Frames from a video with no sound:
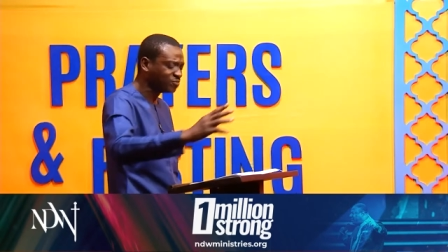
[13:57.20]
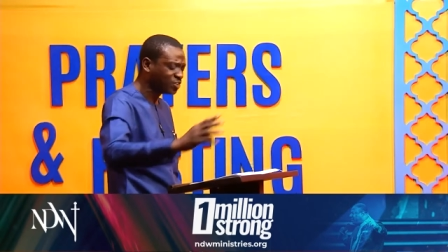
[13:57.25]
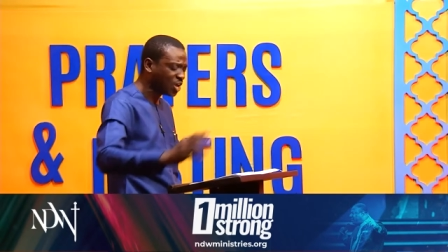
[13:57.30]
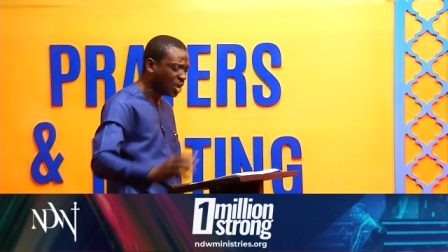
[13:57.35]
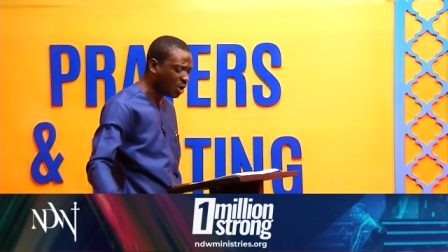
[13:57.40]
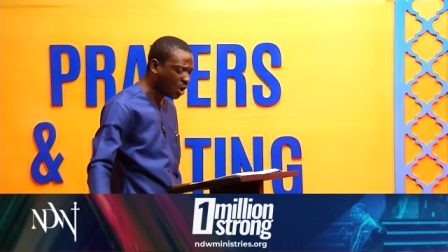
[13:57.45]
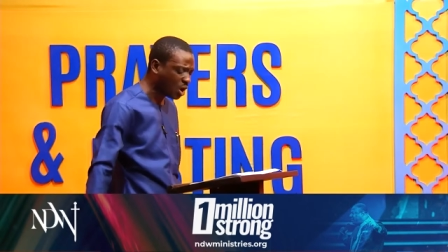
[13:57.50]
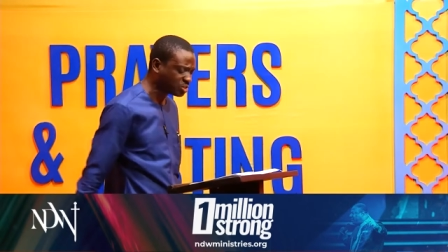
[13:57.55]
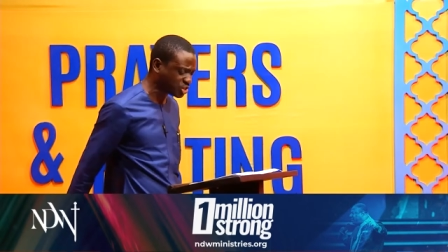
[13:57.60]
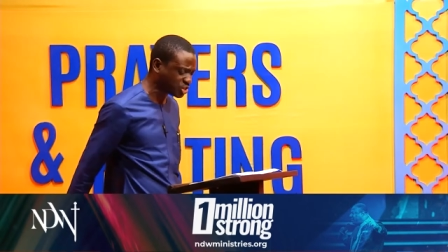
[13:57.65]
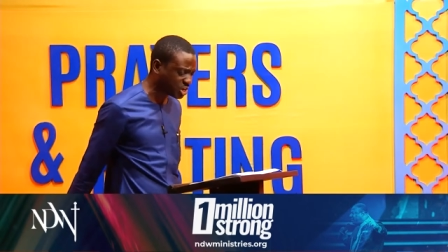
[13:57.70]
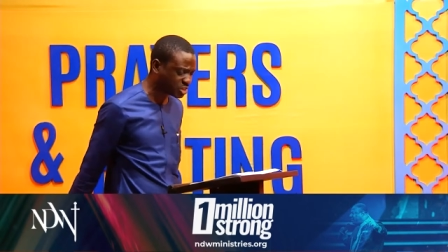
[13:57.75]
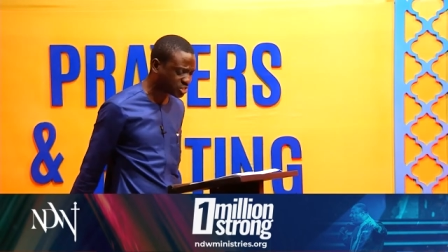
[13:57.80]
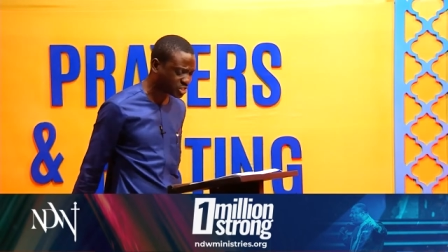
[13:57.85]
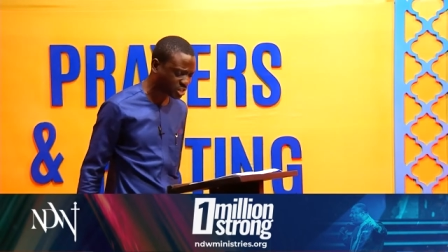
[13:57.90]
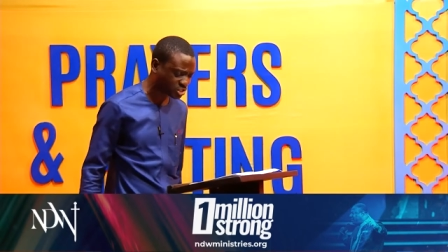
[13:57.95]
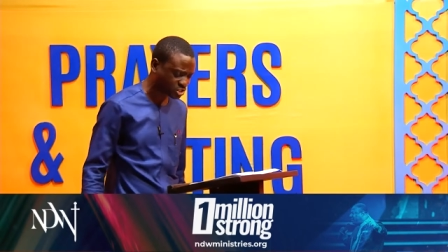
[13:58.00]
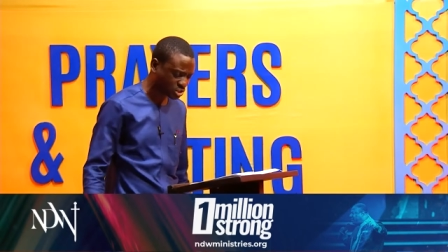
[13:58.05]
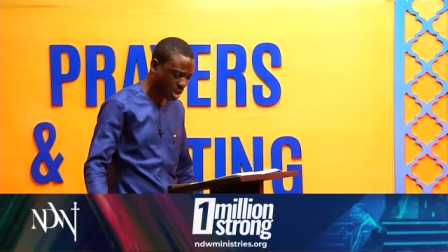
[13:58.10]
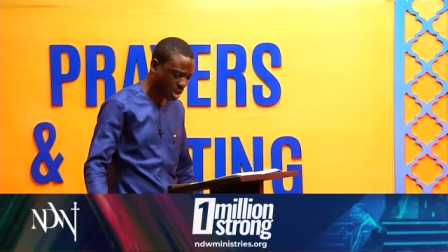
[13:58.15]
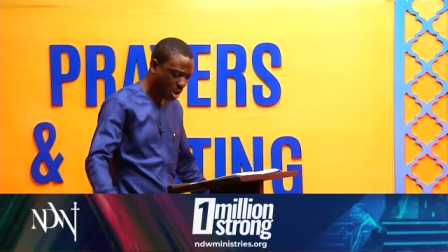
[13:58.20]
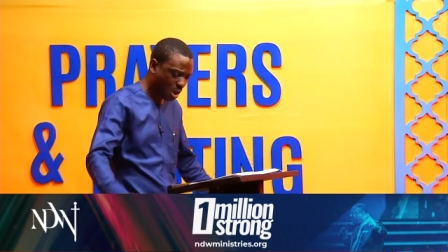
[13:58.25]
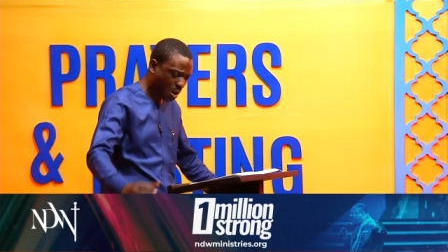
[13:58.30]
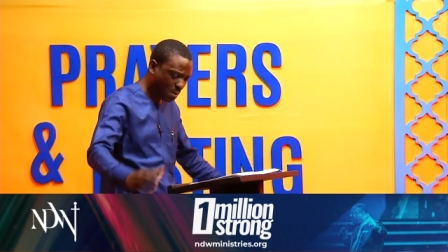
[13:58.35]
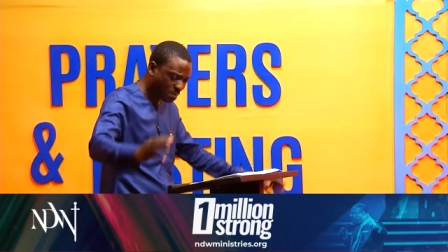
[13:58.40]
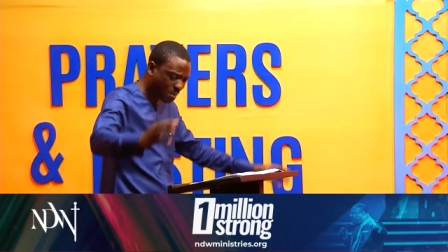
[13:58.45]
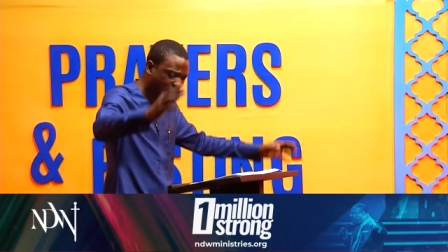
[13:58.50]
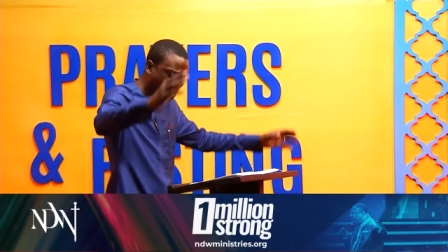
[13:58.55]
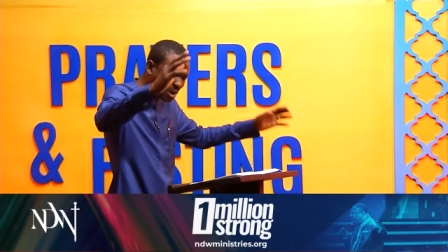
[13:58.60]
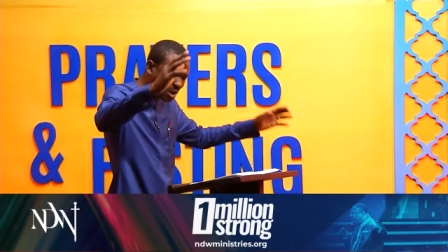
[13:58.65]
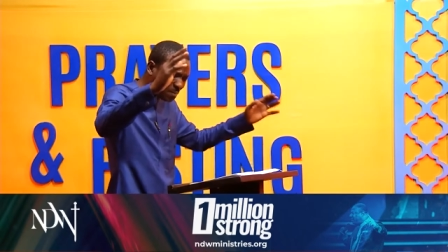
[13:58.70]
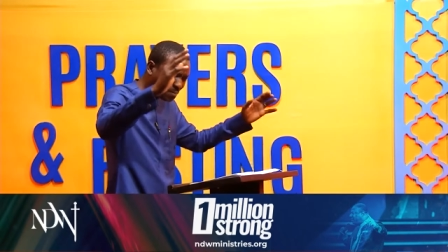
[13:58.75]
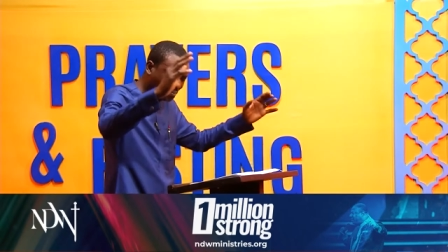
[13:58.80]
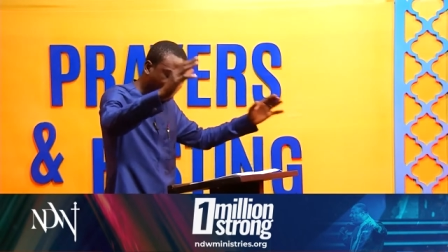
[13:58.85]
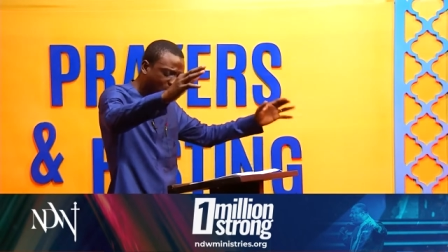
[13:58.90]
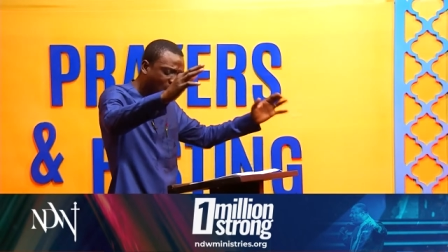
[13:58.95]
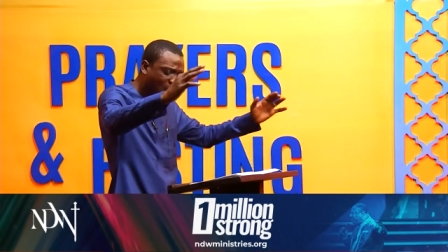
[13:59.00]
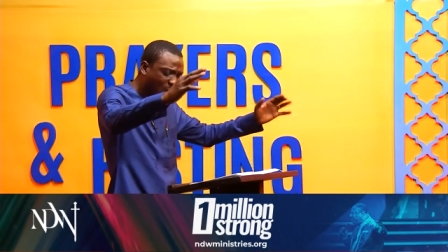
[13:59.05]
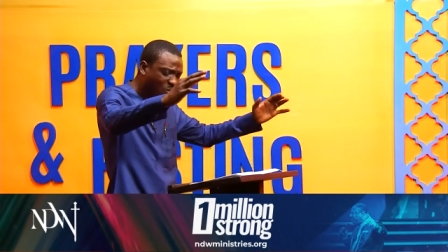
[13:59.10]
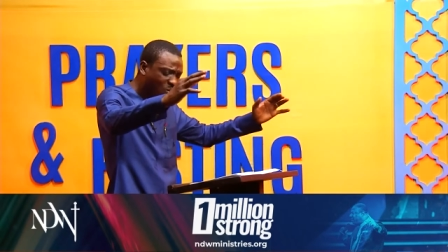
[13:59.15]
of the Lord Jesus, by the
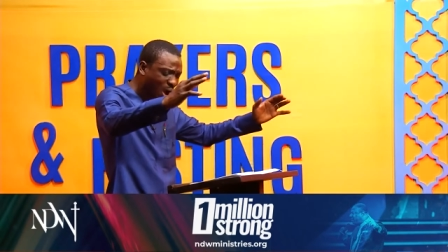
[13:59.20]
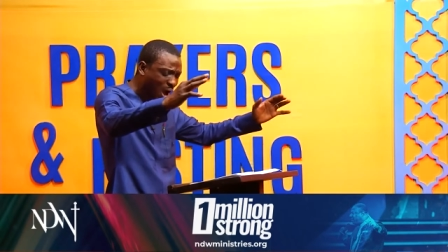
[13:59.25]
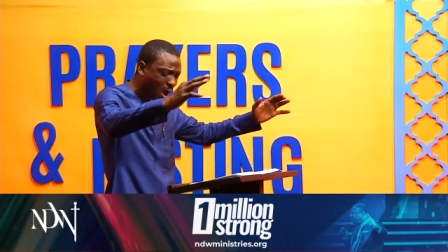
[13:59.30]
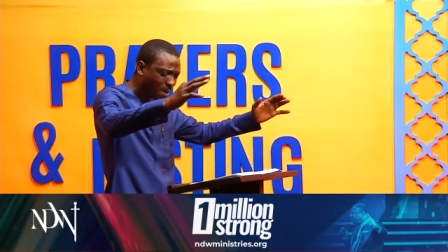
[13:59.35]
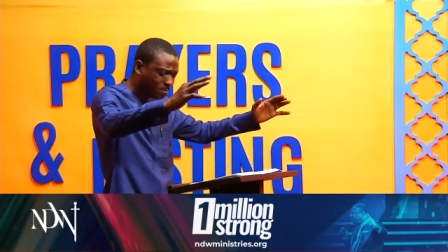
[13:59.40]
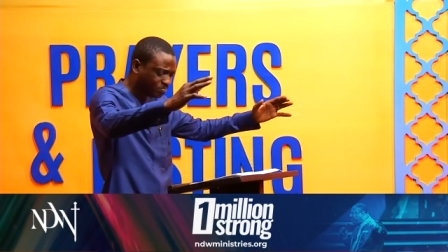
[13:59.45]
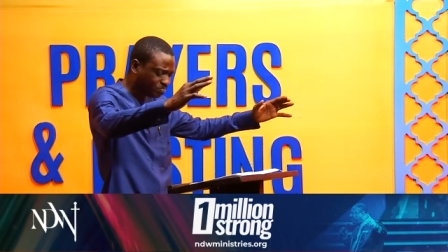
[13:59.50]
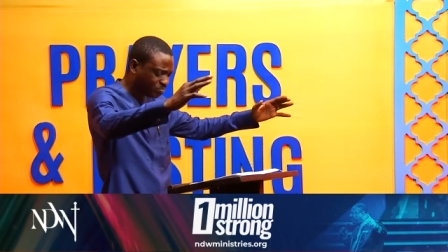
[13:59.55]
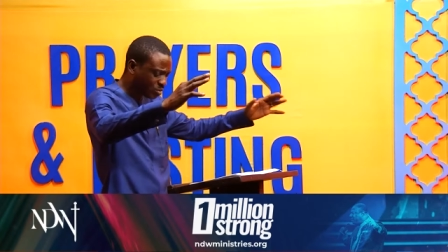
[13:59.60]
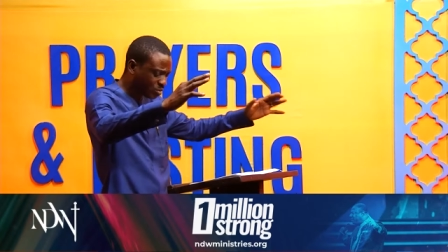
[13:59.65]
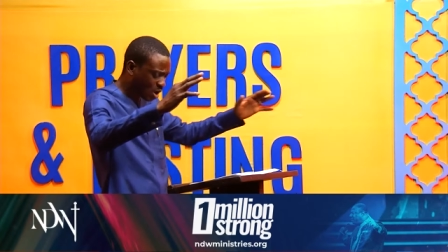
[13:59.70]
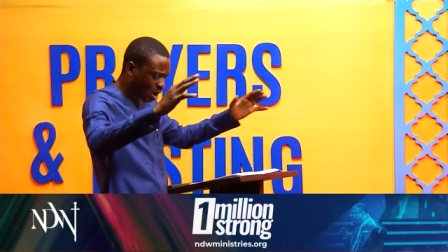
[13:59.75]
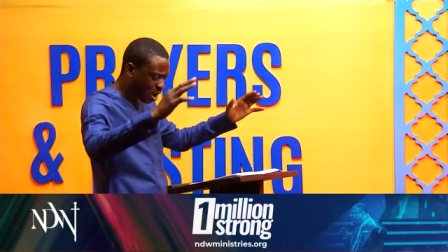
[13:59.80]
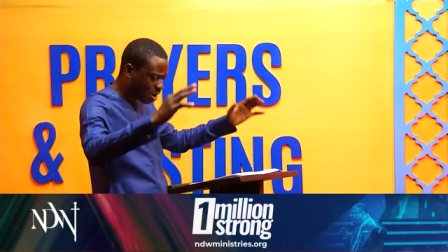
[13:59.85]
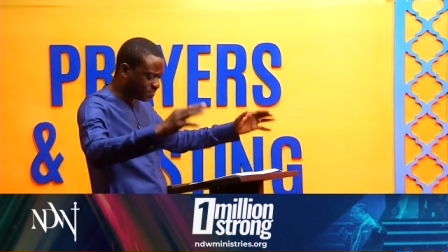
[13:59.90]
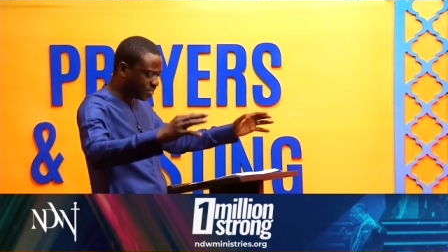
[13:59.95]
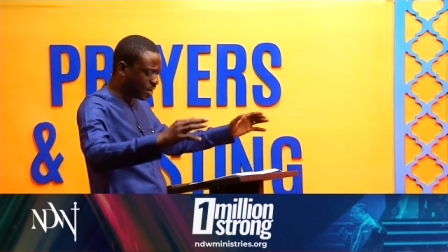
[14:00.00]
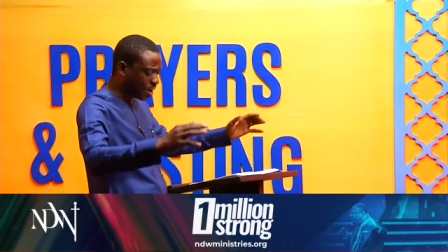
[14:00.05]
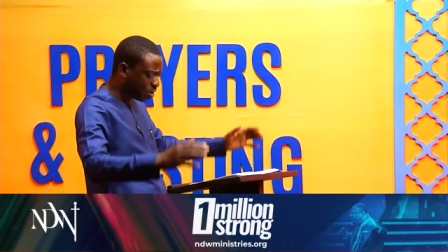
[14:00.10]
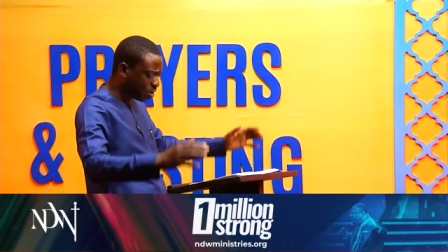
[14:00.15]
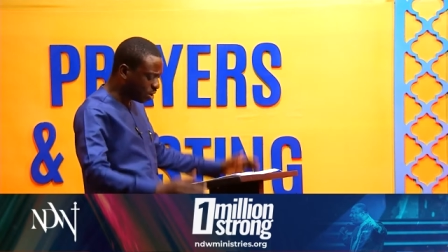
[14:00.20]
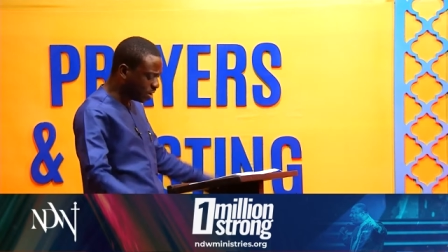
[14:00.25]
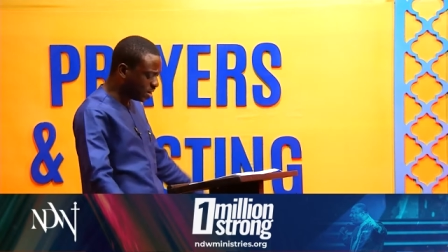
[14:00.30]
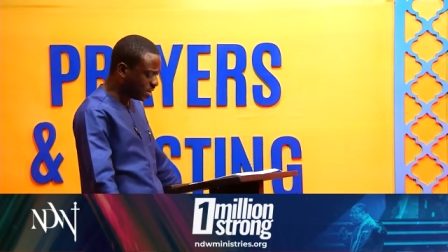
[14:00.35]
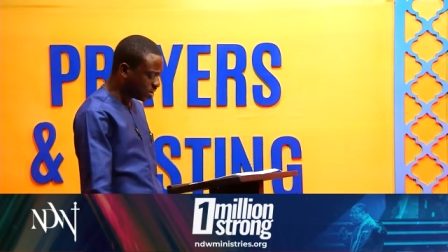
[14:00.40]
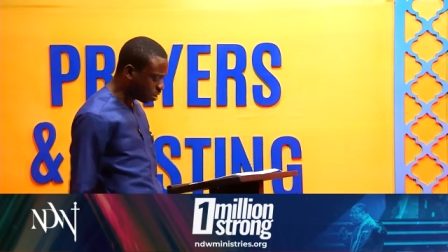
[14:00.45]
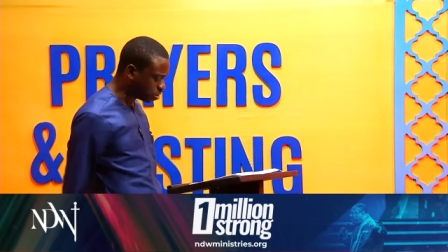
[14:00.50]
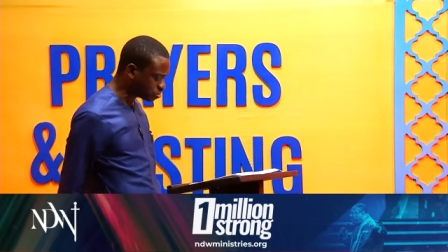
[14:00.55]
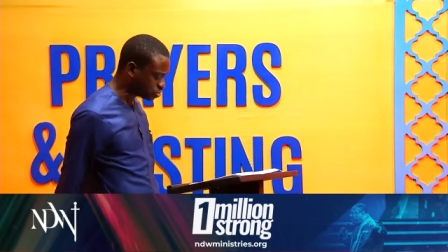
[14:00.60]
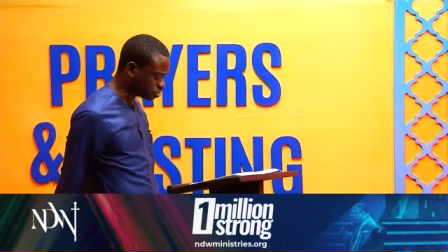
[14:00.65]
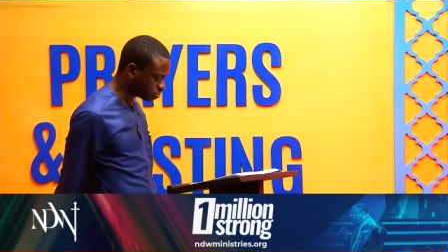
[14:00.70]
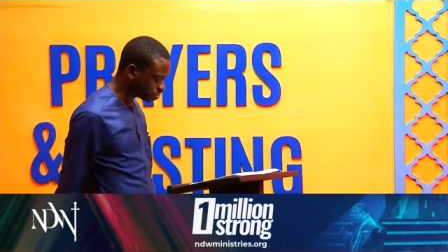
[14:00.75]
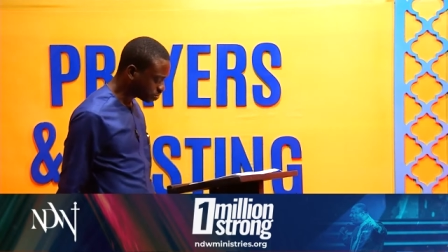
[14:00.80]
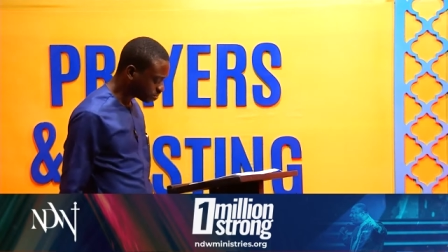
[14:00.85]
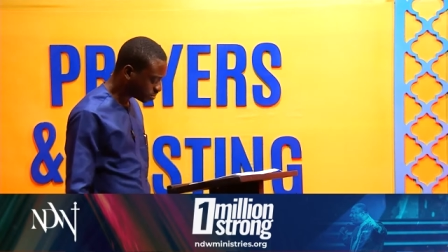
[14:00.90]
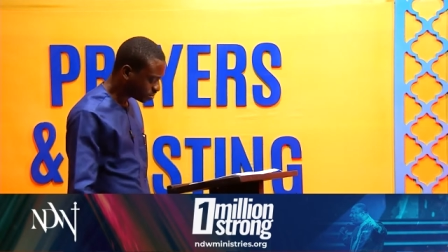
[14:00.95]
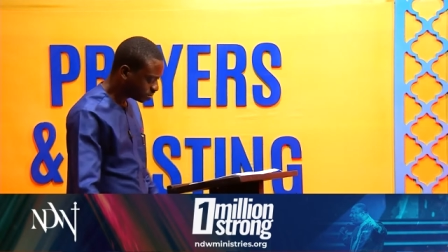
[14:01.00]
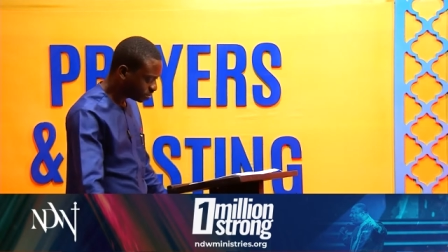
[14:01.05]
power of the Holy Ghost,